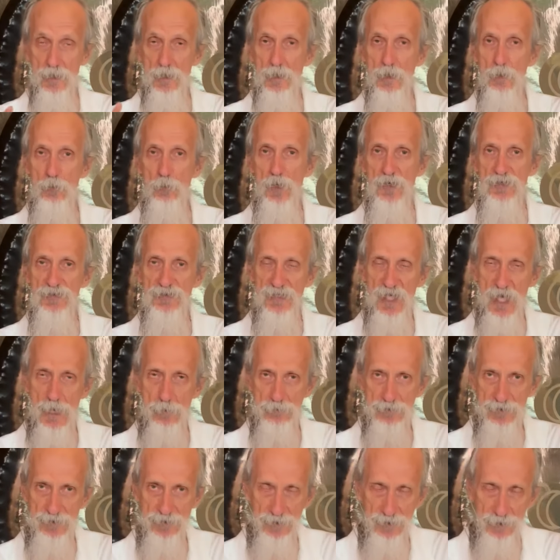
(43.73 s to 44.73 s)
What's
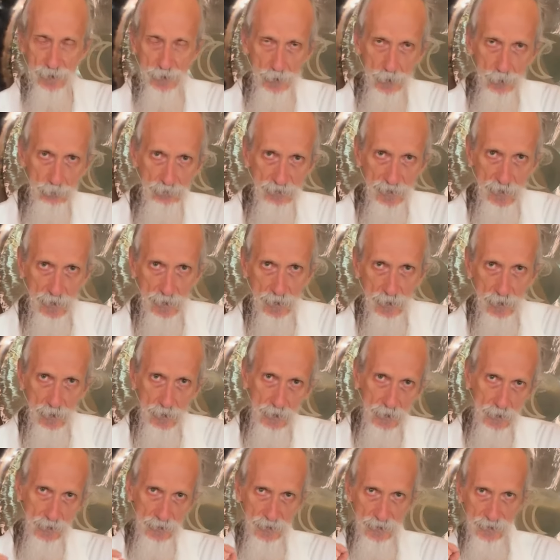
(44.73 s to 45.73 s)
happening here?
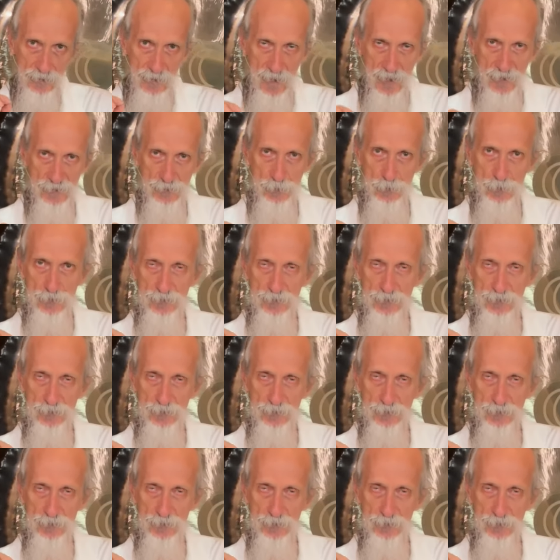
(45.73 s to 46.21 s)
The nostrils